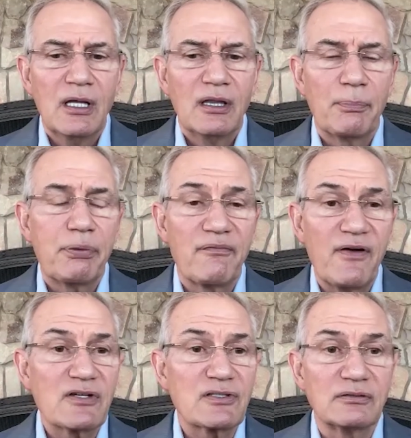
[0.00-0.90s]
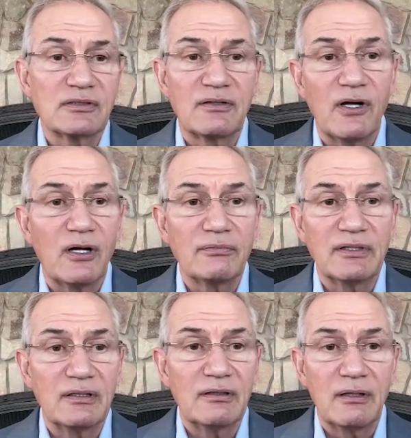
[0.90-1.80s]
the professionals involved
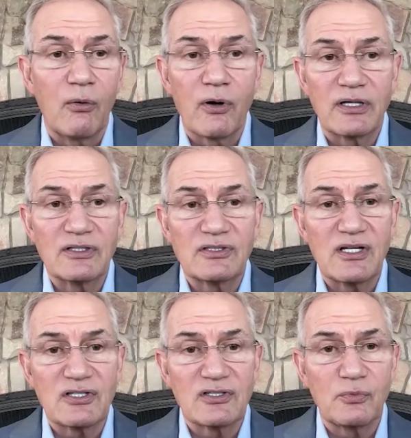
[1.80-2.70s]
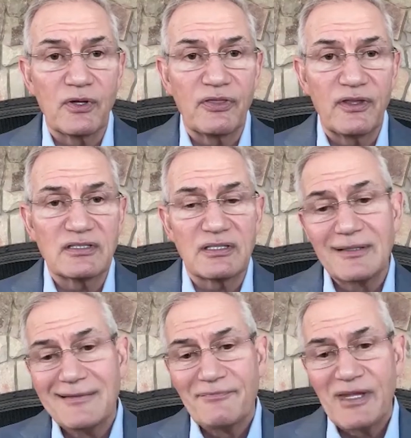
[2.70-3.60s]
in organizations with this
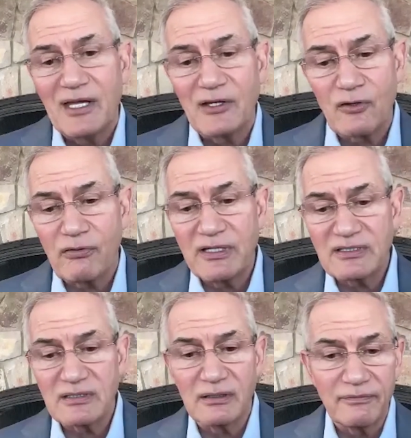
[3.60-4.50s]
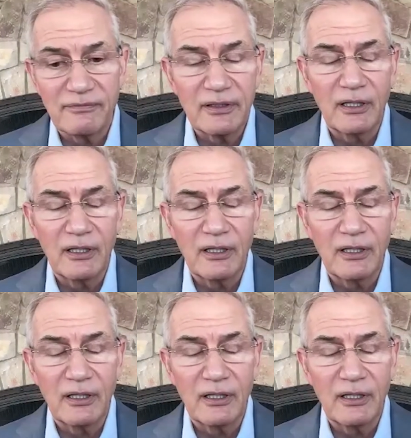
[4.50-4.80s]
increase of,